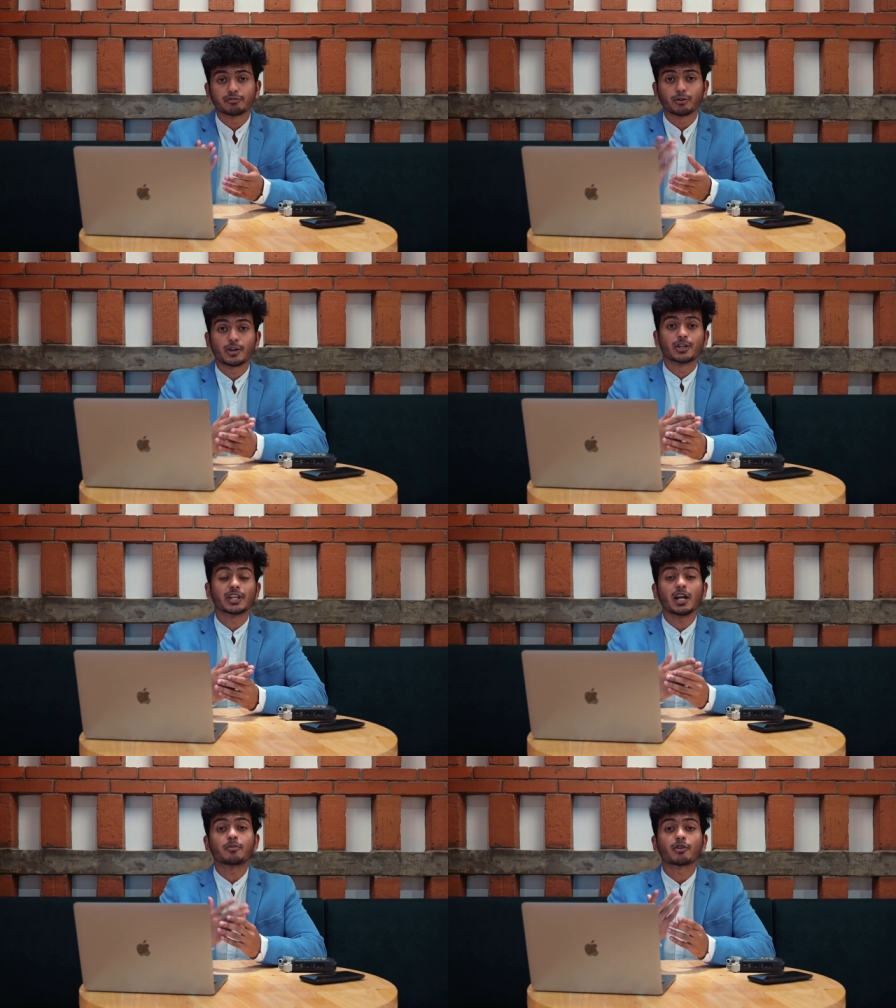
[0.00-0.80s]
for a
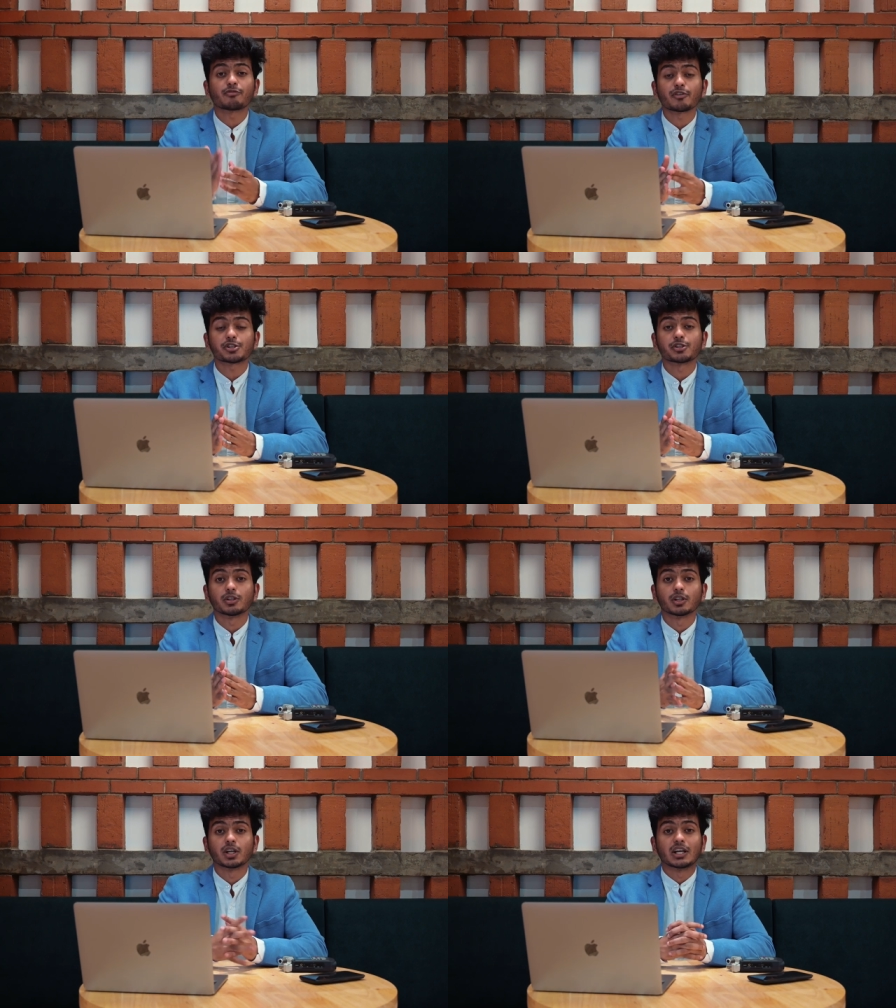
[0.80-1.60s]
retired
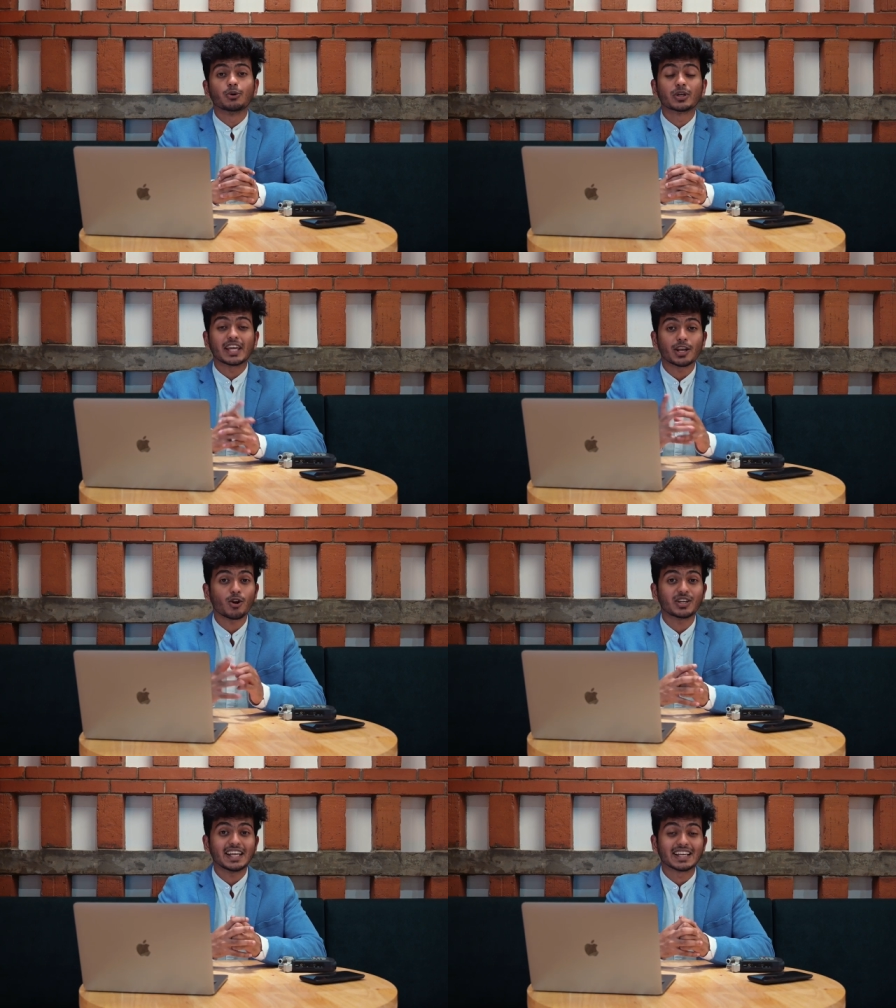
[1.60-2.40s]
professional who
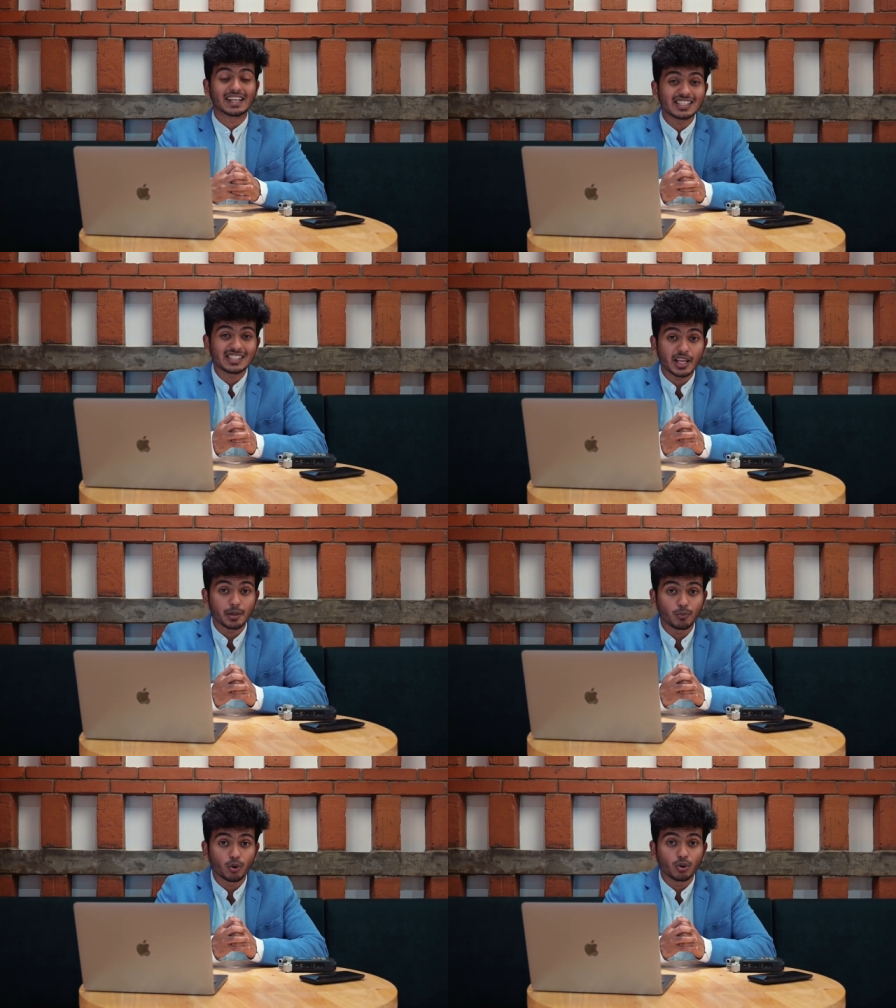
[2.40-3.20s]
cannot take risk
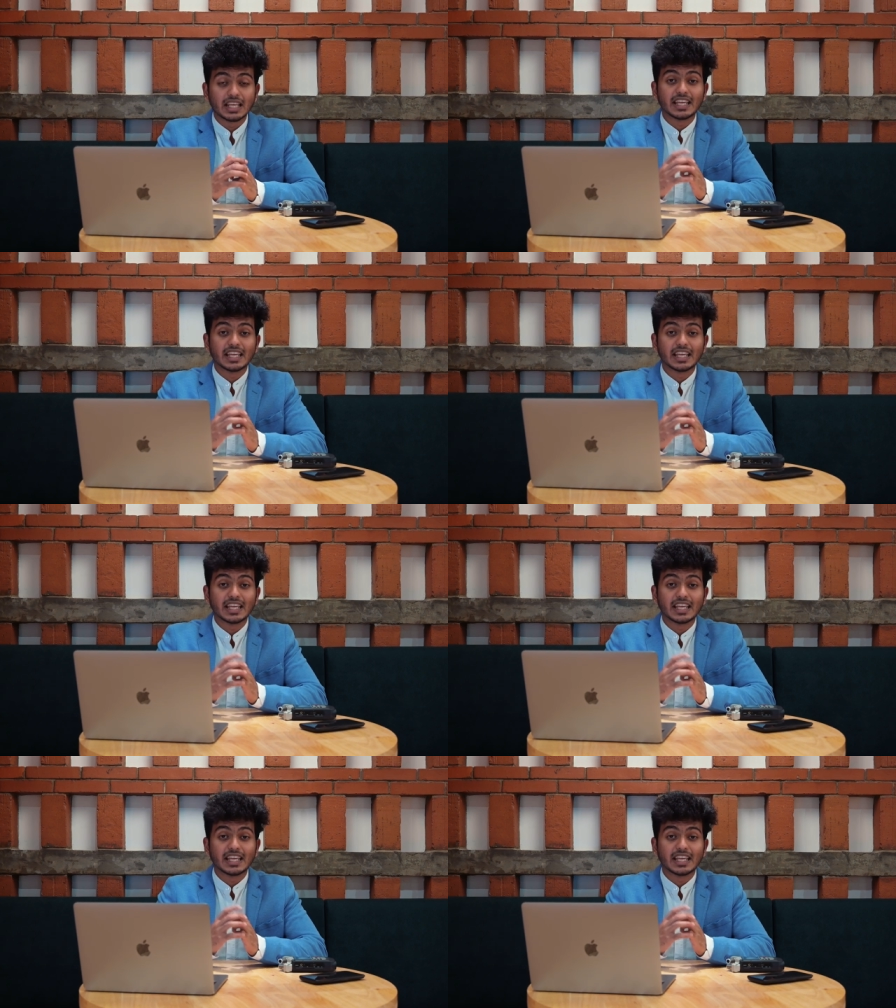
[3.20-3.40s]
anymore,